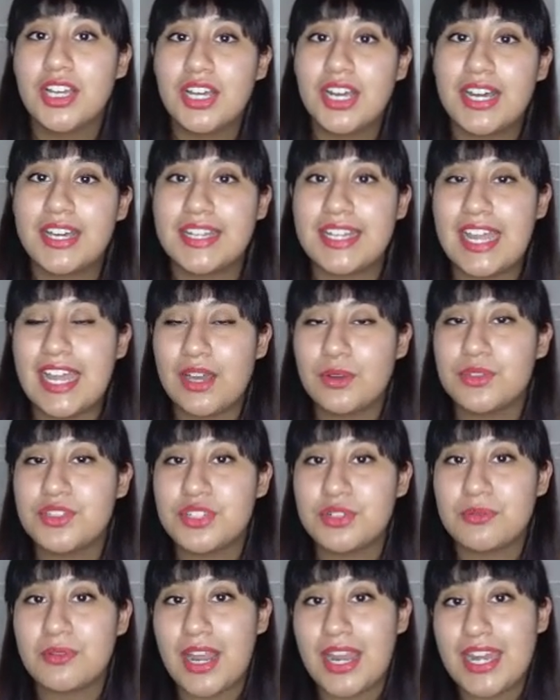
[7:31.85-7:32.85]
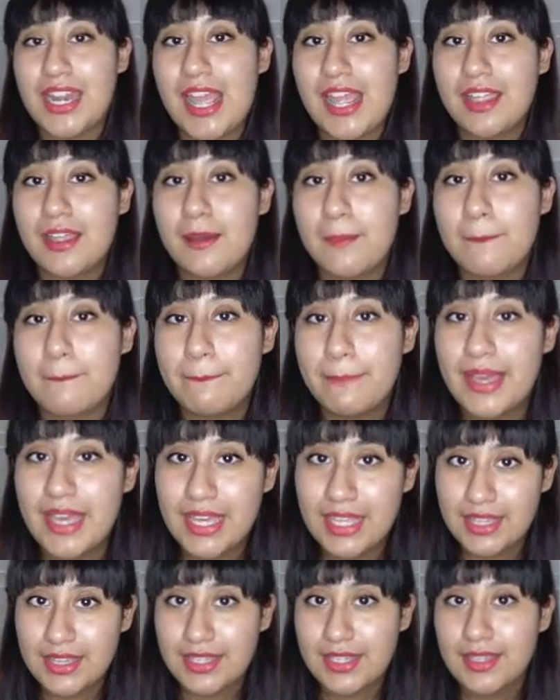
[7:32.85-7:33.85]
on how to write a
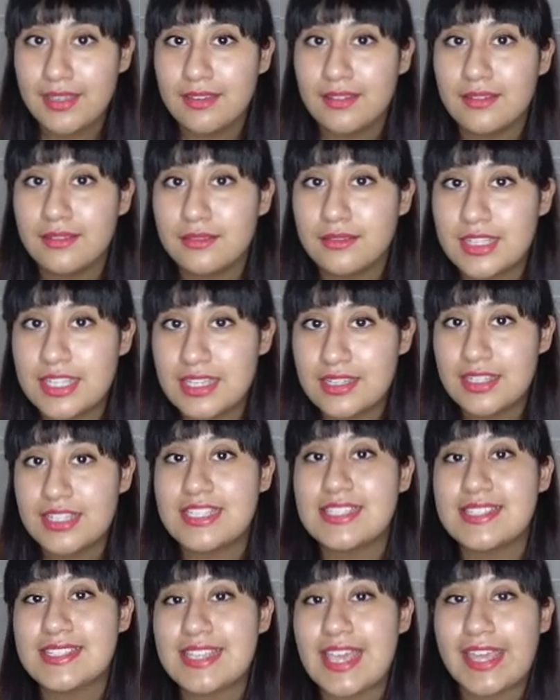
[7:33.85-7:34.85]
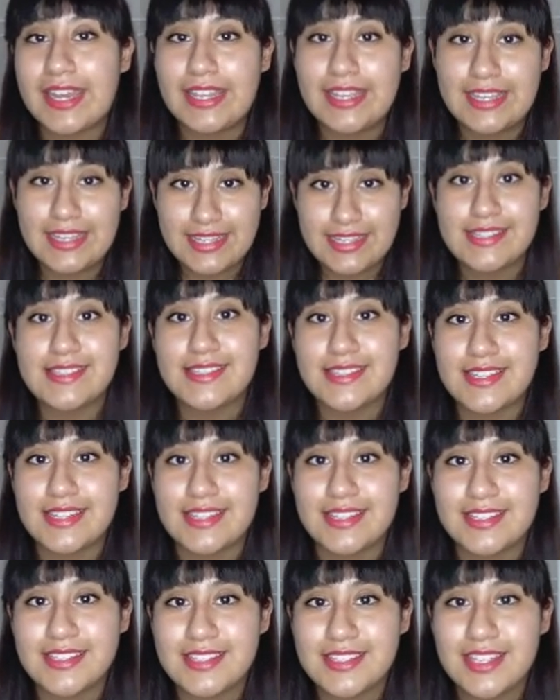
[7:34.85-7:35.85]
compelling inciting
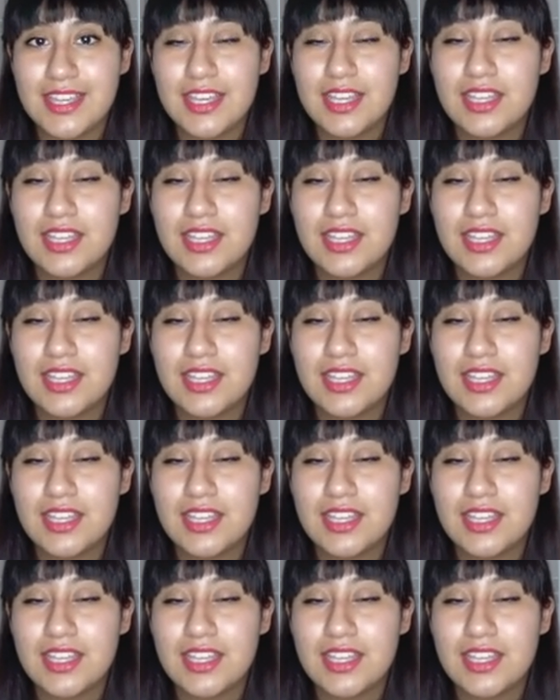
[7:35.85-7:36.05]
incident.